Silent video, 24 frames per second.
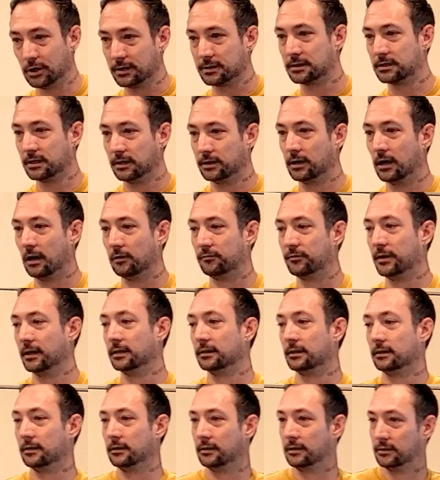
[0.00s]
just enough
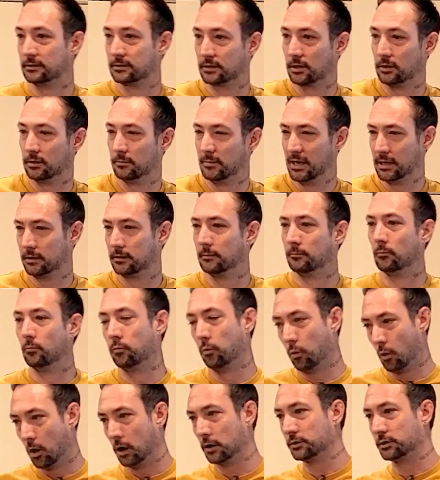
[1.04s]
that it's going to make them
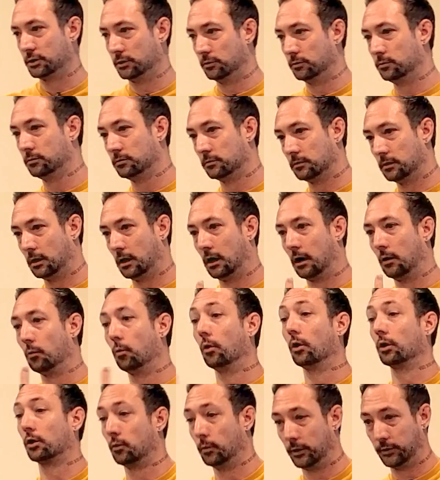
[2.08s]
want to
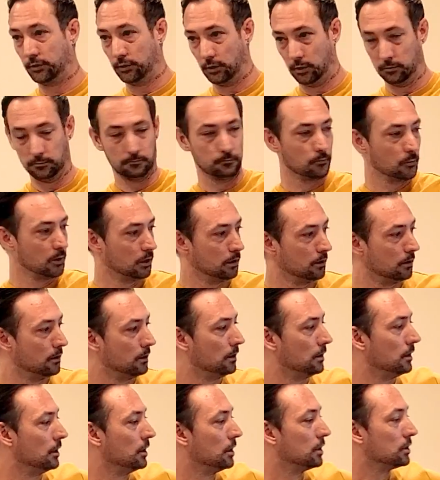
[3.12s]
work with you.
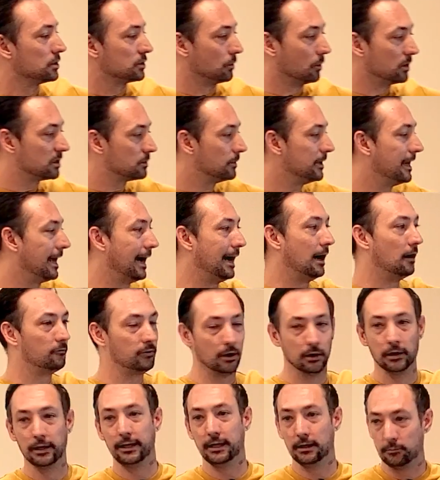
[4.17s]
So once we have
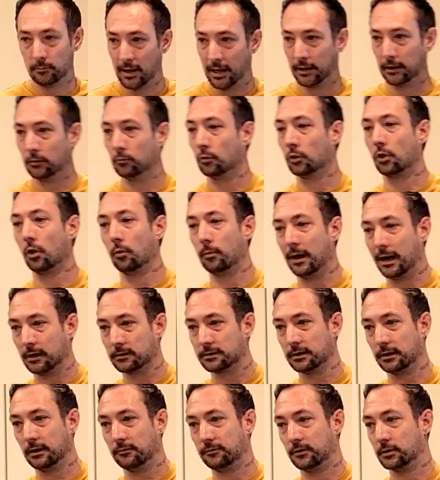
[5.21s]
a lead magnet, we'll go back
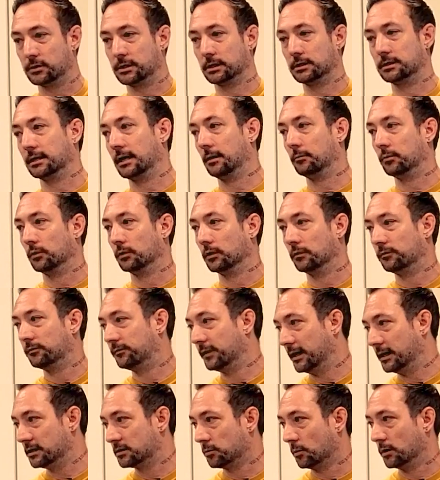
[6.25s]
to that first example of
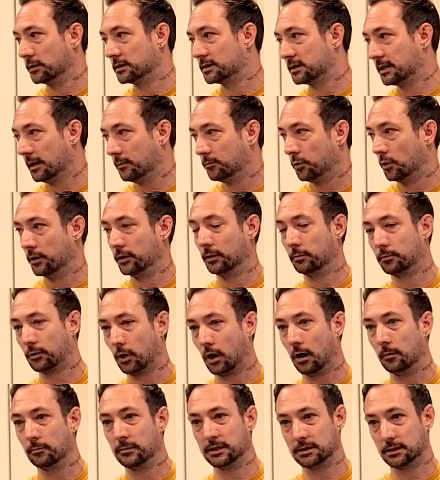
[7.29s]
phase one, step one. The
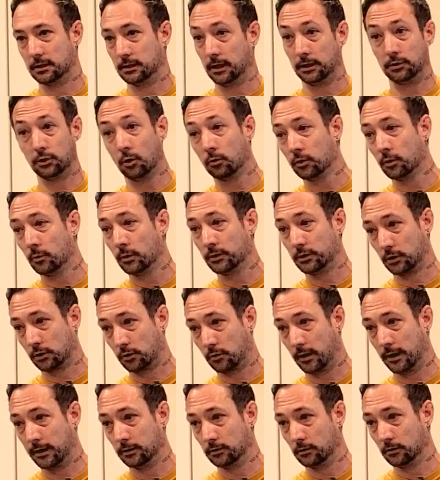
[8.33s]
problem is that they don't know what their
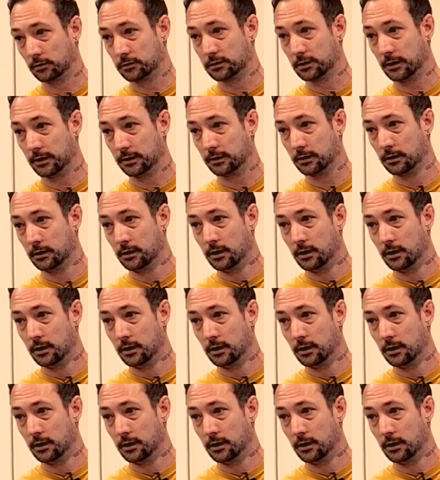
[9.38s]
credit looks like.